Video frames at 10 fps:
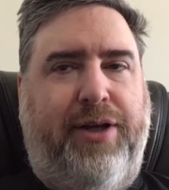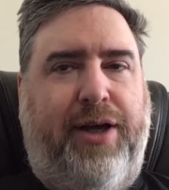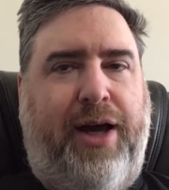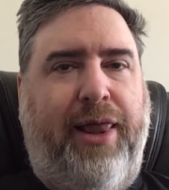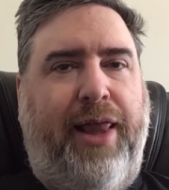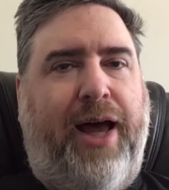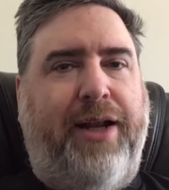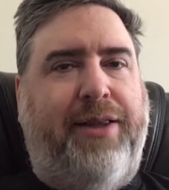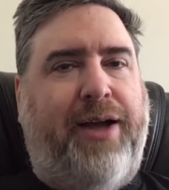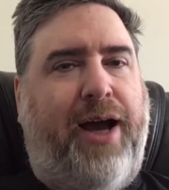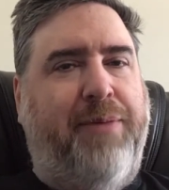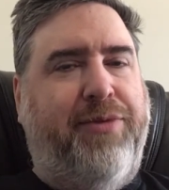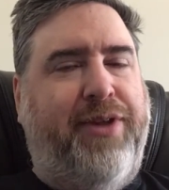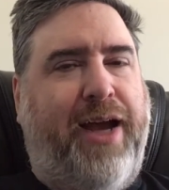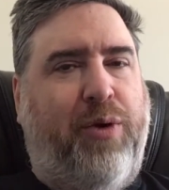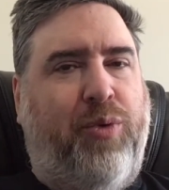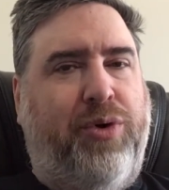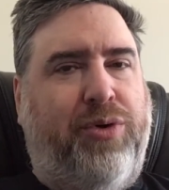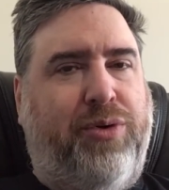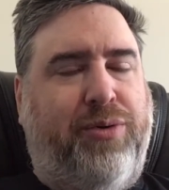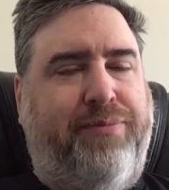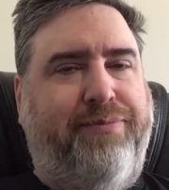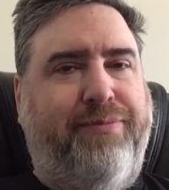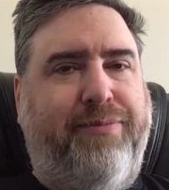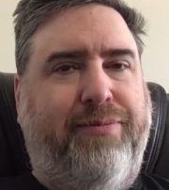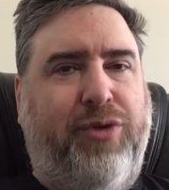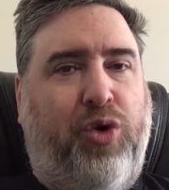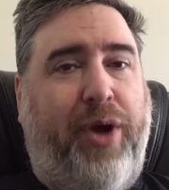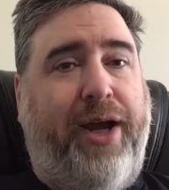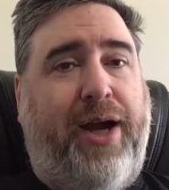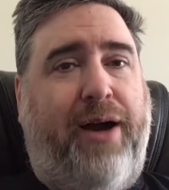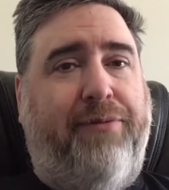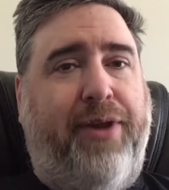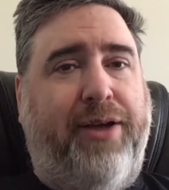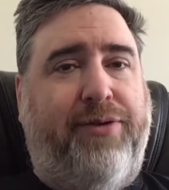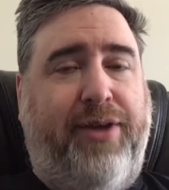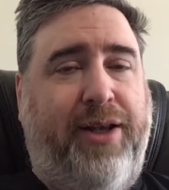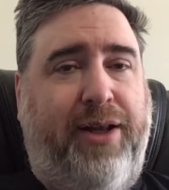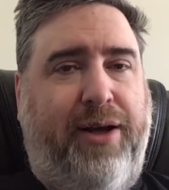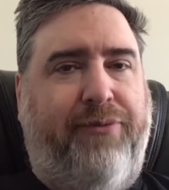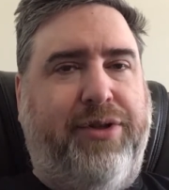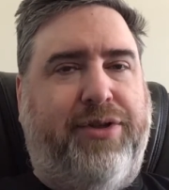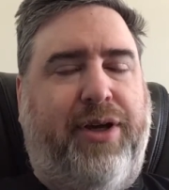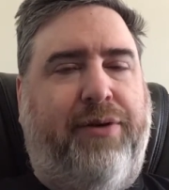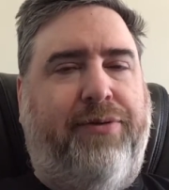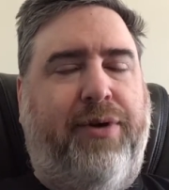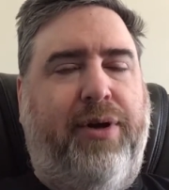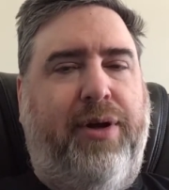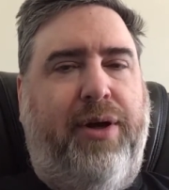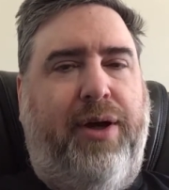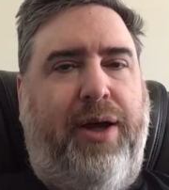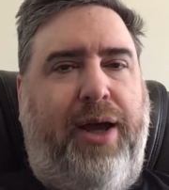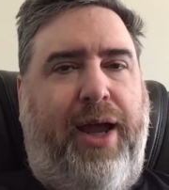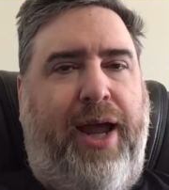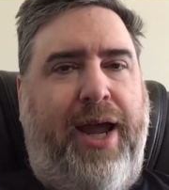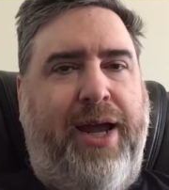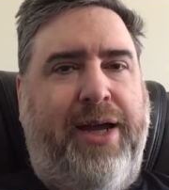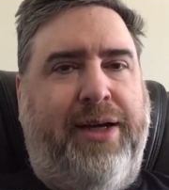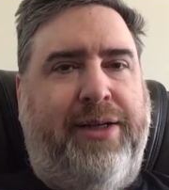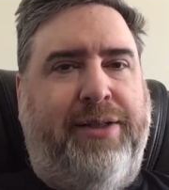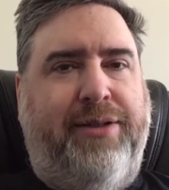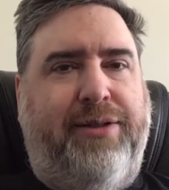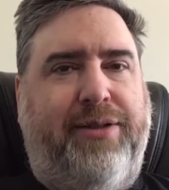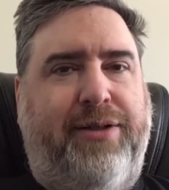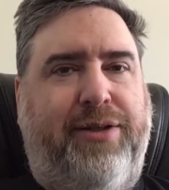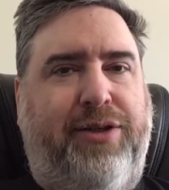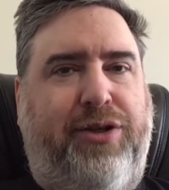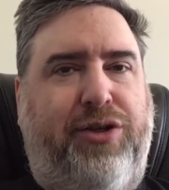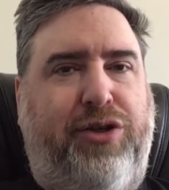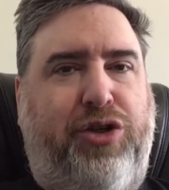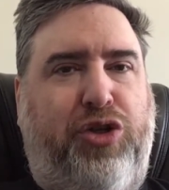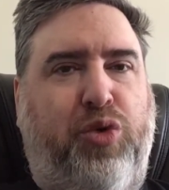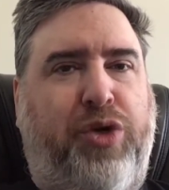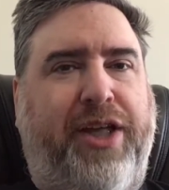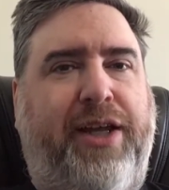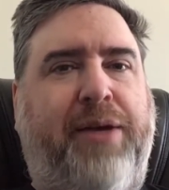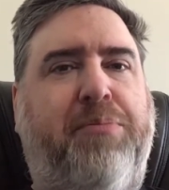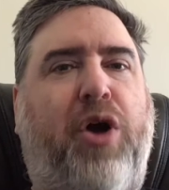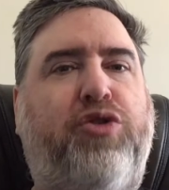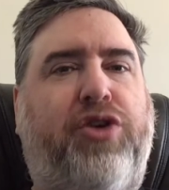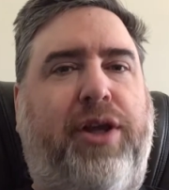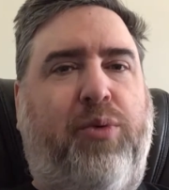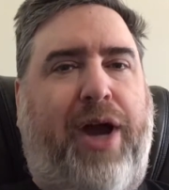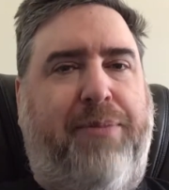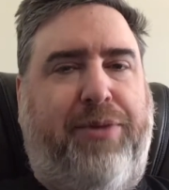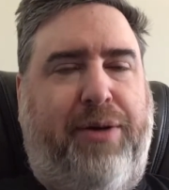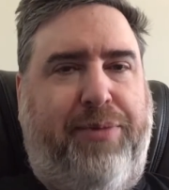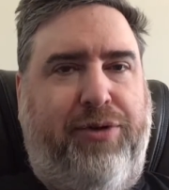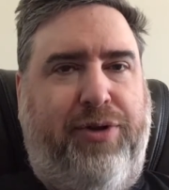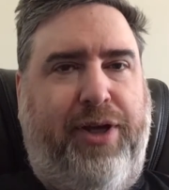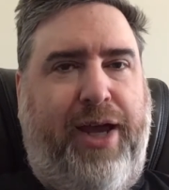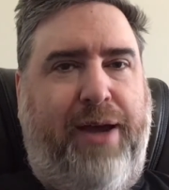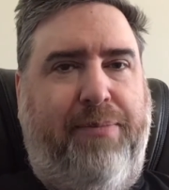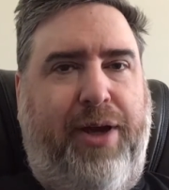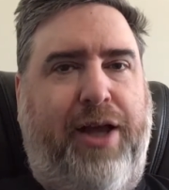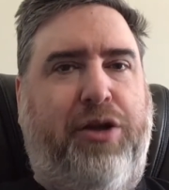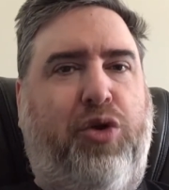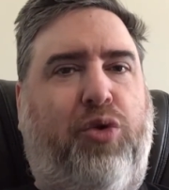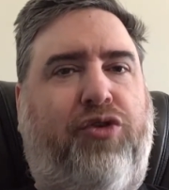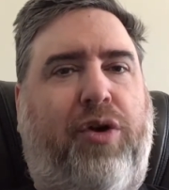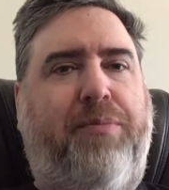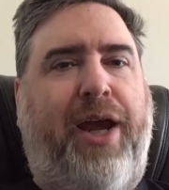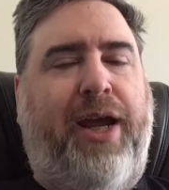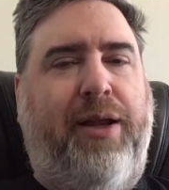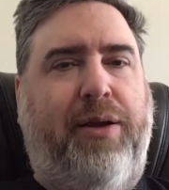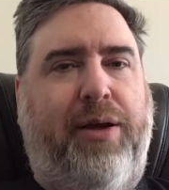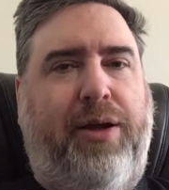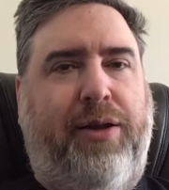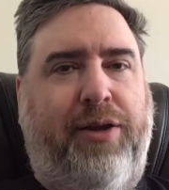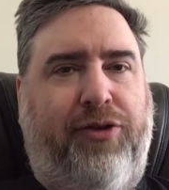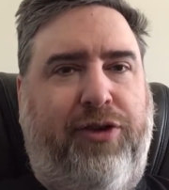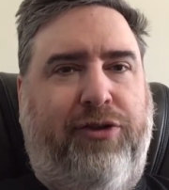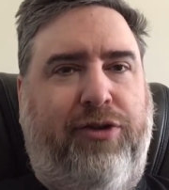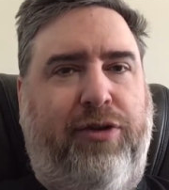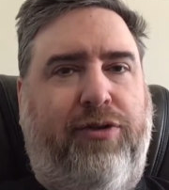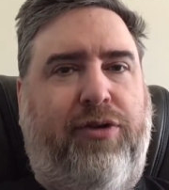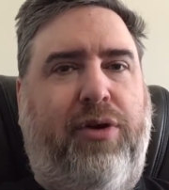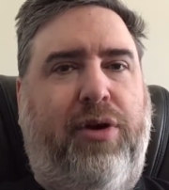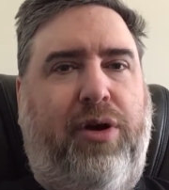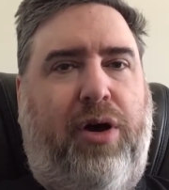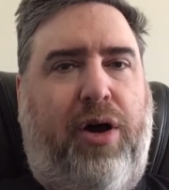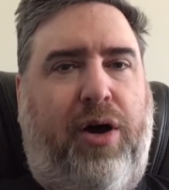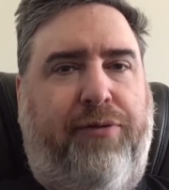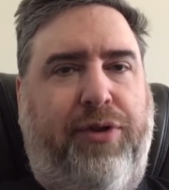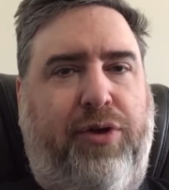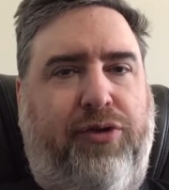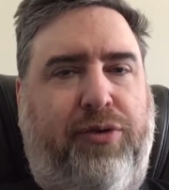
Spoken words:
a lot of times that will create conflicts in and of itself. And you'll get emotionally wrapped up into the game, and you'll start making decisions off of those